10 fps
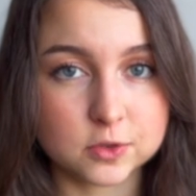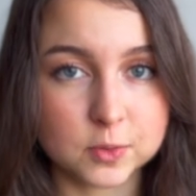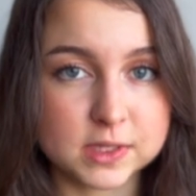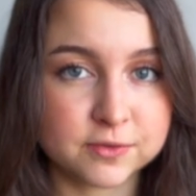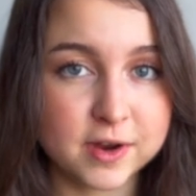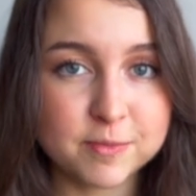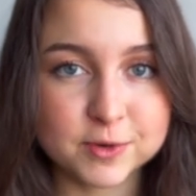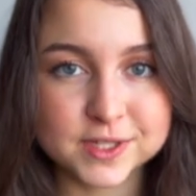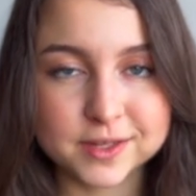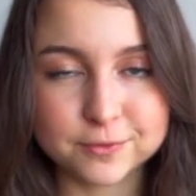to
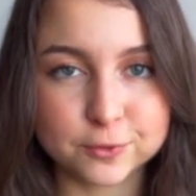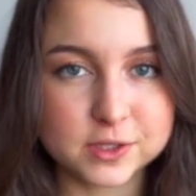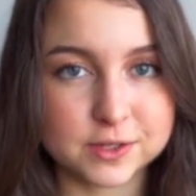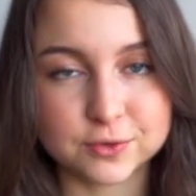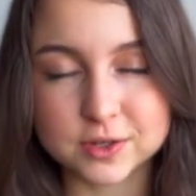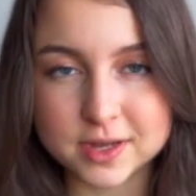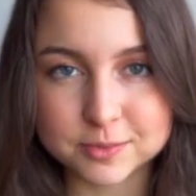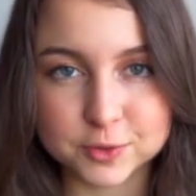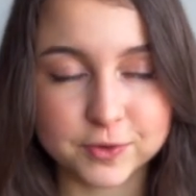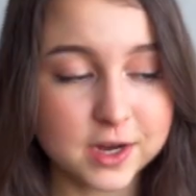25% for different
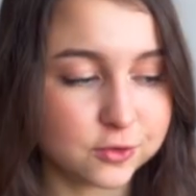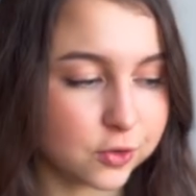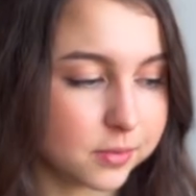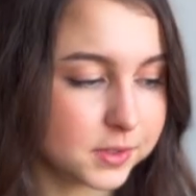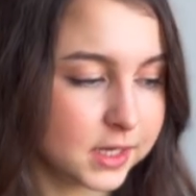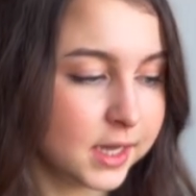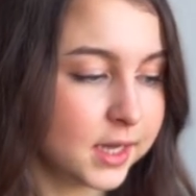types of airdrops.